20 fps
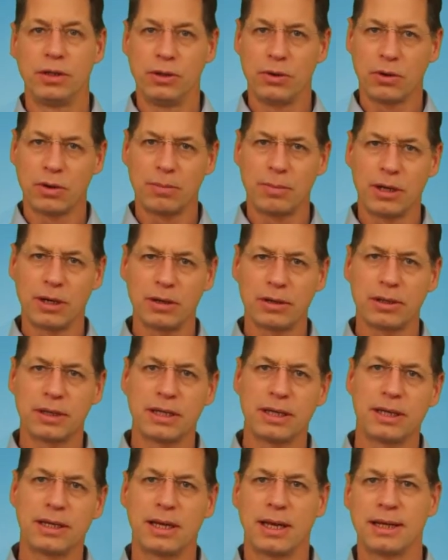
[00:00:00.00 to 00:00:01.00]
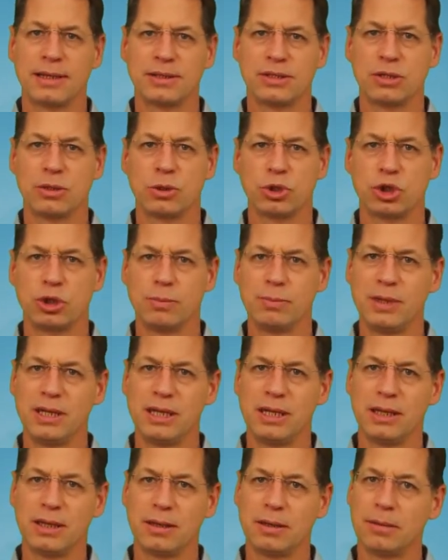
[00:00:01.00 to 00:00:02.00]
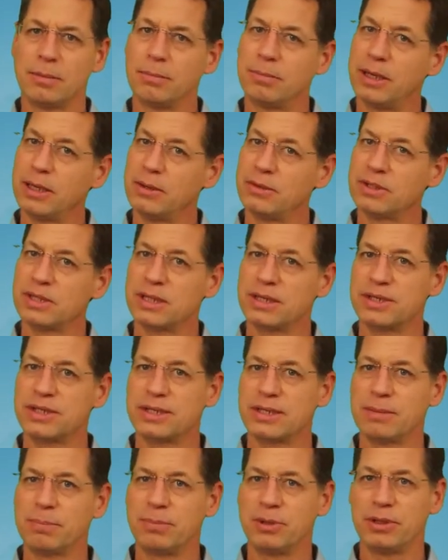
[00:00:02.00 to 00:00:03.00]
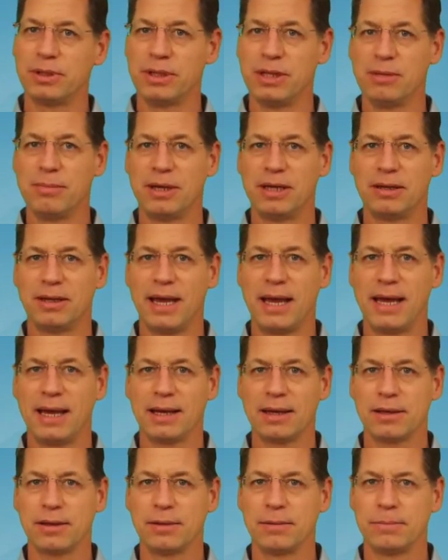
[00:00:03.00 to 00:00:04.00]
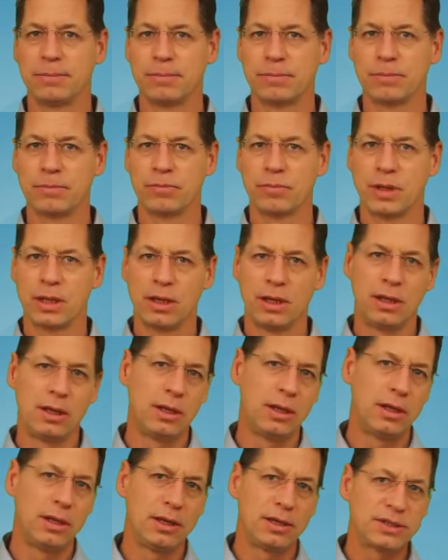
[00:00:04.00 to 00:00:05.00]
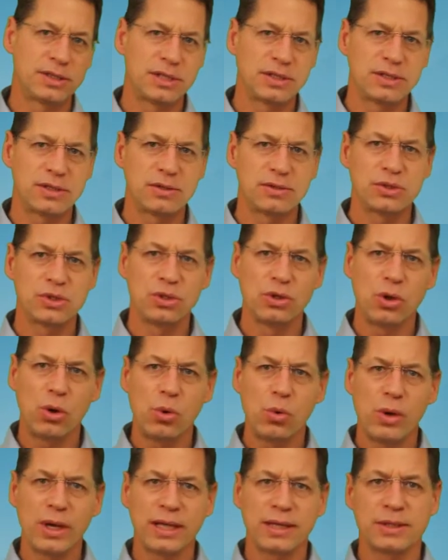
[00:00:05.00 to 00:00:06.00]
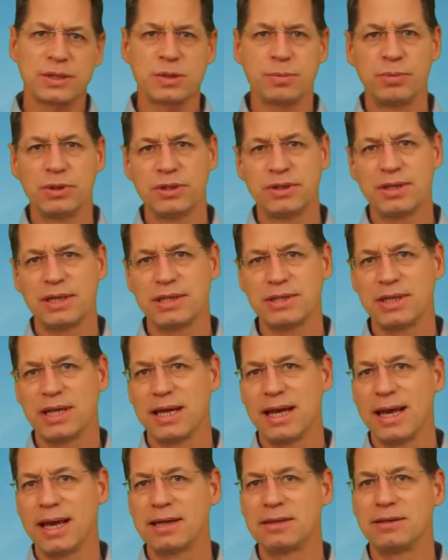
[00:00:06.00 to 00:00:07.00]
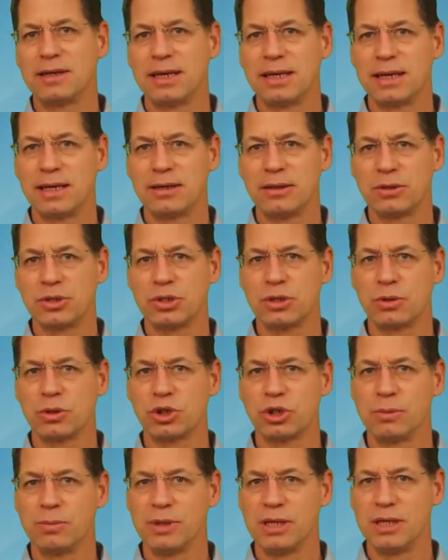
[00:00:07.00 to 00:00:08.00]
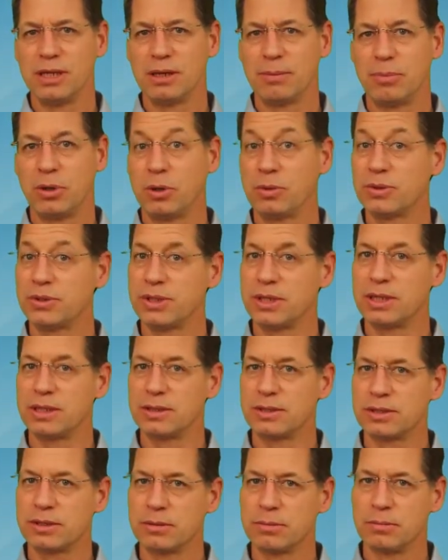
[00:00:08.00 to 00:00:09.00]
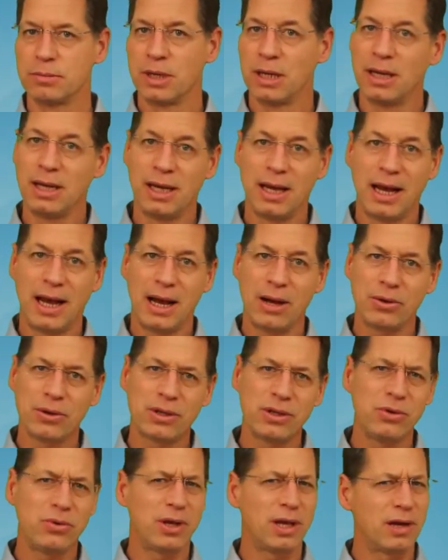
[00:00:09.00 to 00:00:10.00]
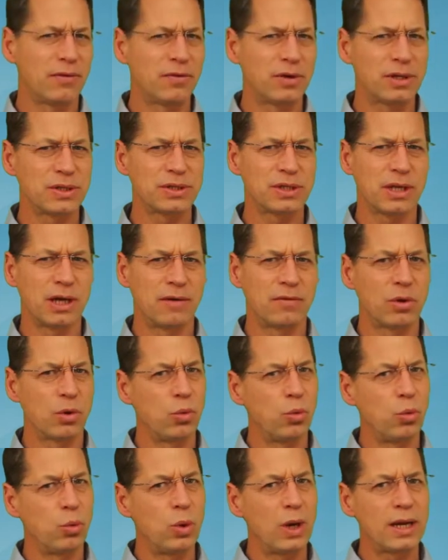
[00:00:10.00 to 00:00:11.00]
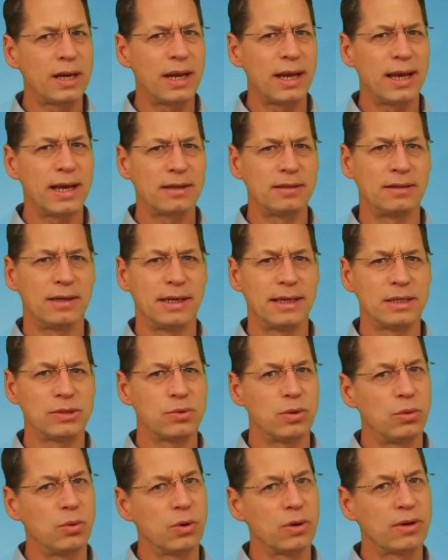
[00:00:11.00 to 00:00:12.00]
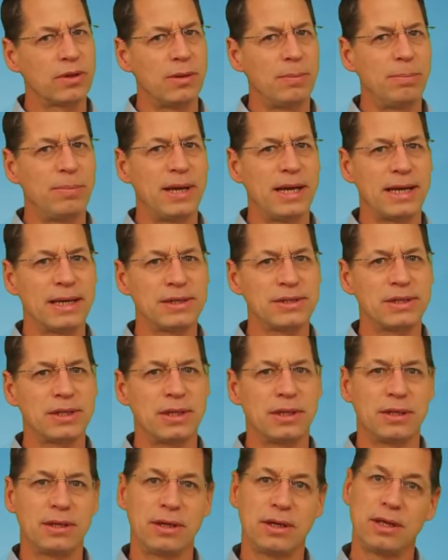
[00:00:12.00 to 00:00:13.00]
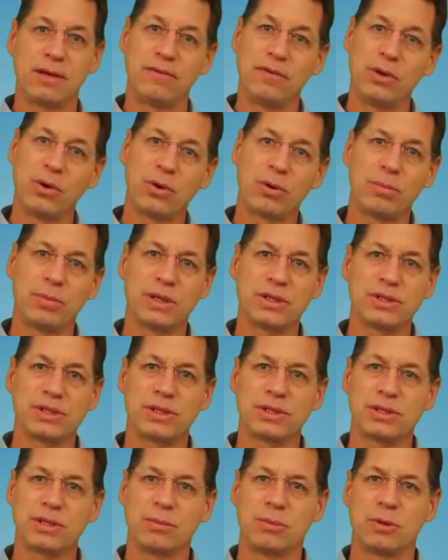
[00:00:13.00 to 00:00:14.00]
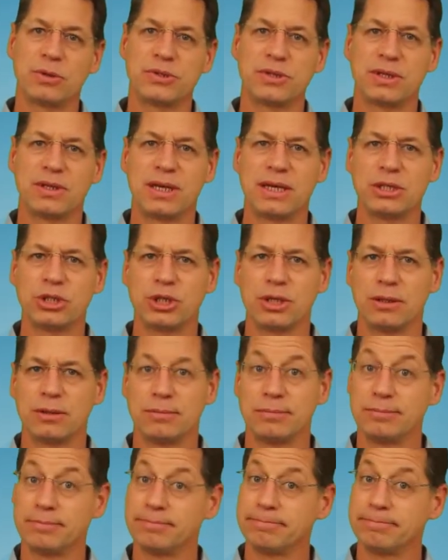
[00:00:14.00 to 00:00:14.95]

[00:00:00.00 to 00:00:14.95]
your marketing on social media by using a simple email hack. Since there's no way to split test a headline on your social media postings, how can you ever discover what headlines will work the best to give your business the most attention?